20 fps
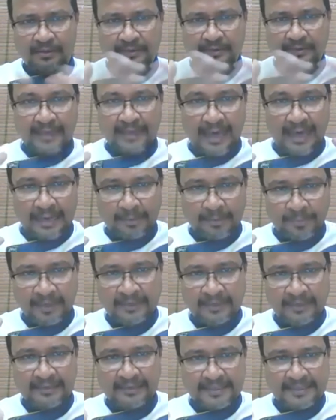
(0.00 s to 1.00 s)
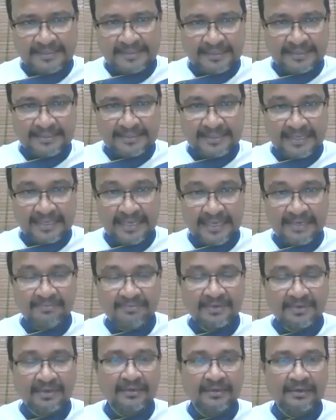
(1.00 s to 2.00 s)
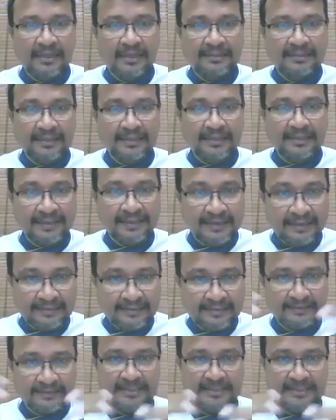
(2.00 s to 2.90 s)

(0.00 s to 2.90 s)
the air penetration is even and the heat